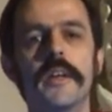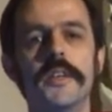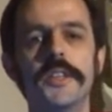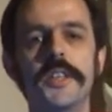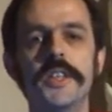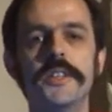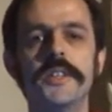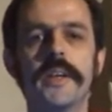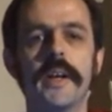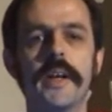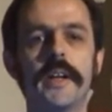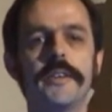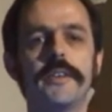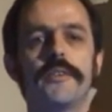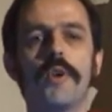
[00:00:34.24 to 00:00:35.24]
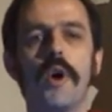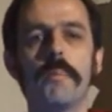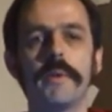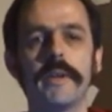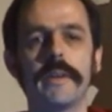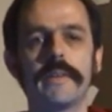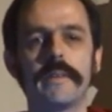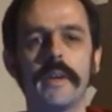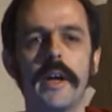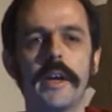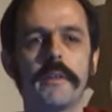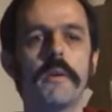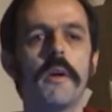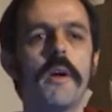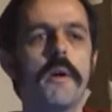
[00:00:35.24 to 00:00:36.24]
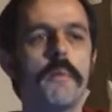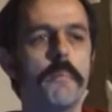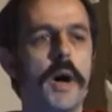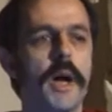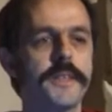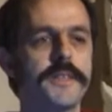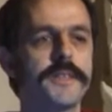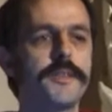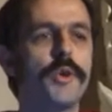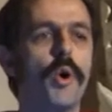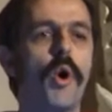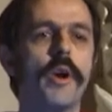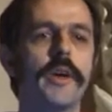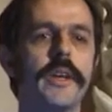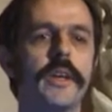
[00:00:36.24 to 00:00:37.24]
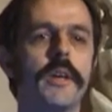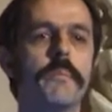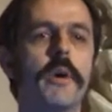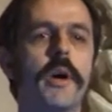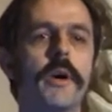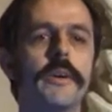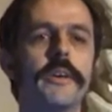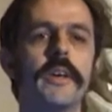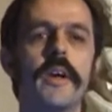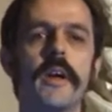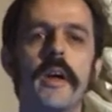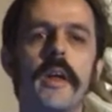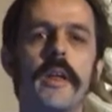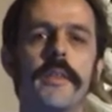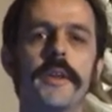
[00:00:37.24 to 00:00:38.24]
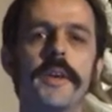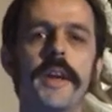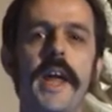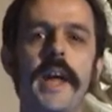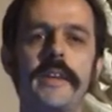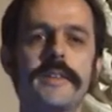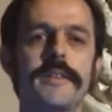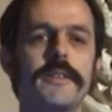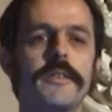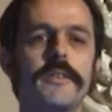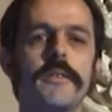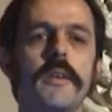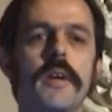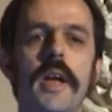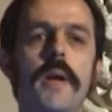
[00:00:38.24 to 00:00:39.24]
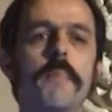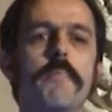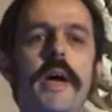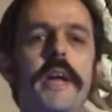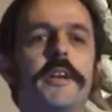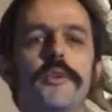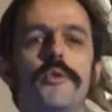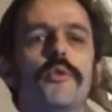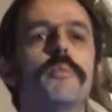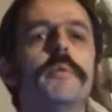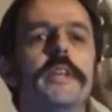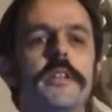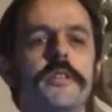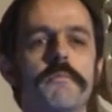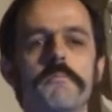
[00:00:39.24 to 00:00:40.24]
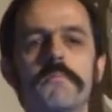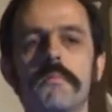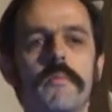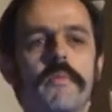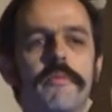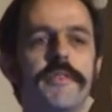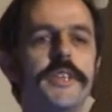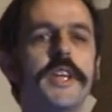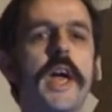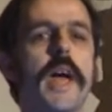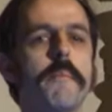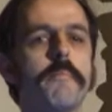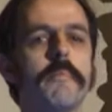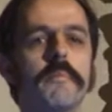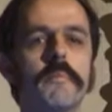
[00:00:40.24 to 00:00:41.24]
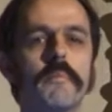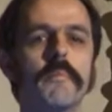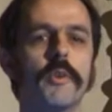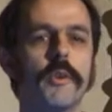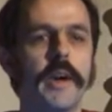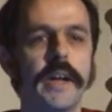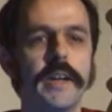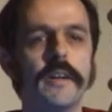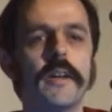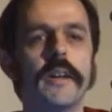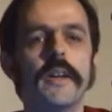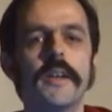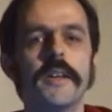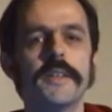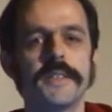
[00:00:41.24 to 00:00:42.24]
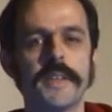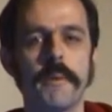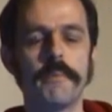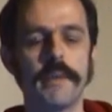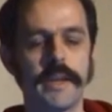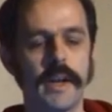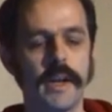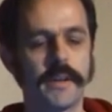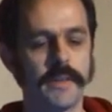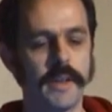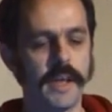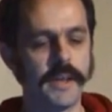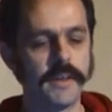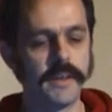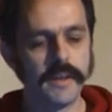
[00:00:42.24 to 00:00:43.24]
detailed topics, like Mats talking about the next embedded Ruby VM, right? Something like that.